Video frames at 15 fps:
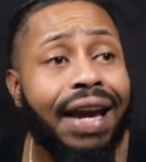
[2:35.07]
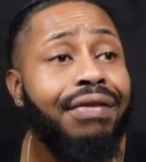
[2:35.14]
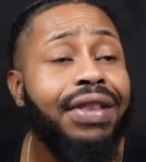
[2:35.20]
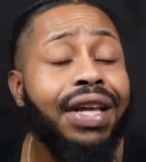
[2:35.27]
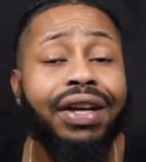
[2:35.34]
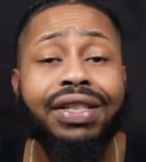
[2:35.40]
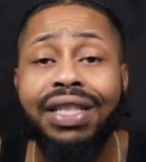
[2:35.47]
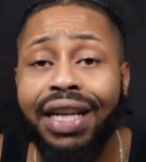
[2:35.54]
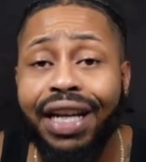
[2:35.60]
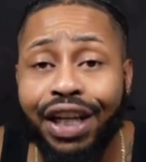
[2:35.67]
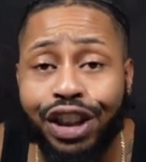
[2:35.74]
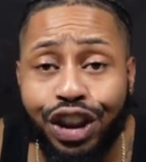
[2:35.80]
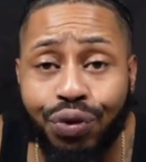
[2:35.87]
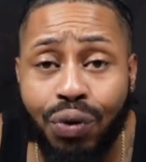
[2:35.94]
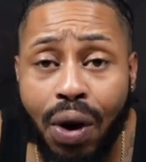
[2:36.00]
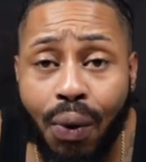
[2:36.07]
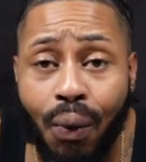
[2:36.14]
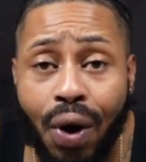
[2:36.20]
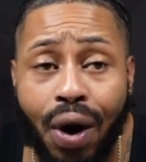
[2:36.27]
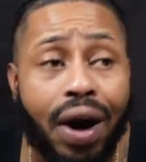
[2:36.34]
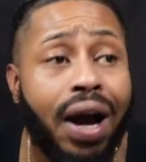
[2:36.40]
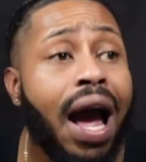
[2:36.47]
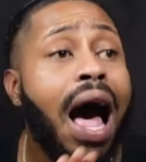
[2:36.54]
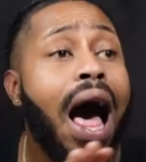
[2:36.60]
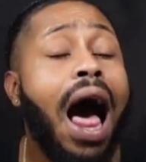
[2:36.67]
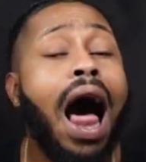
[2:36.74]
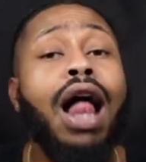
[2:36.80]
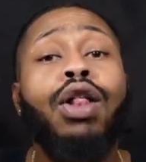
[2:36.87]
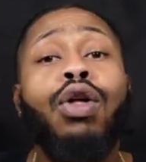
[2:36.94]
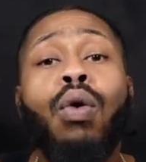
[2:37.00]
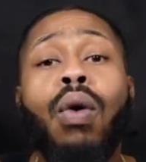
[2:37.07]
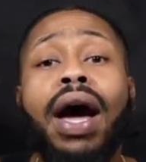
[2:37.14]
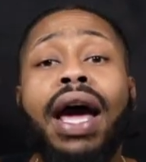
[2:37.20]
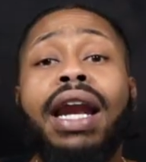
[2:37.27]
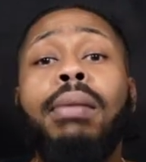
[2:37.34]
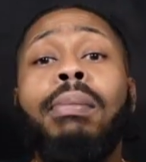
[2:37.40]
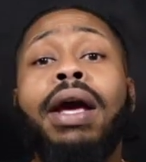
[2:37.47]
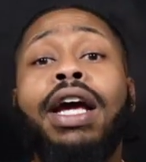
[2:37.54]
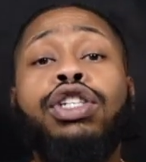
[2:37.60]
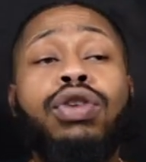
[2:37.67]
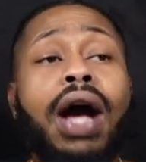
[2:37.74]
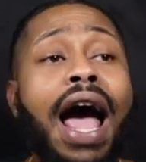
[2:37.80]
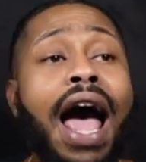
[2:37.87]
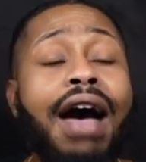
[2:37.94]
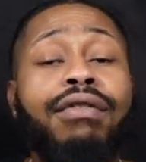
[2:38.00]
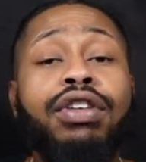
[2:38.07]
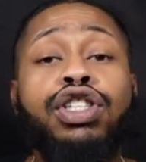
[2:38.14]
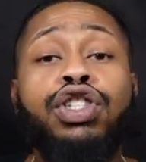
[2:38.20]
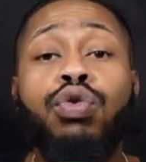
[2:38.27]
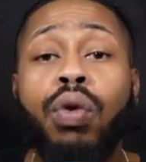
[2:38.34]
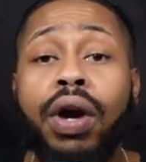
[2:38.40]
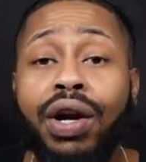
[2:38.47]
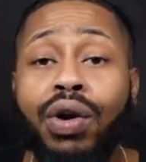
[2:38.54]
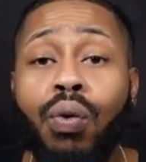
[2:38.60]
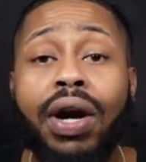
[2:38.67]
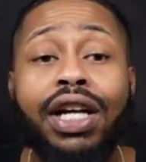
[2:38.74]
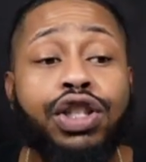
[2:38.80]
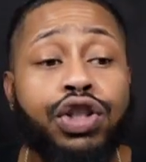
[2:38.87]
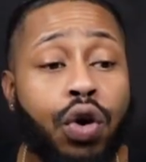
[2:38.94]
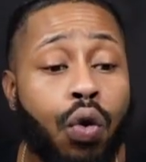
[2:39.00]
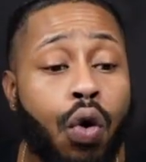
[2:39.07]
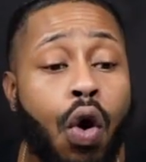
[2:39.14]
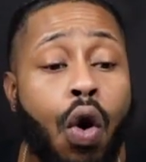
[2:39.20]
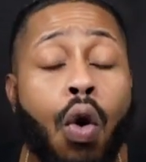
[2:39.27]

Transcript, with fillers: If there's an issue at work, I'll go ahead and make sure I have it squared away so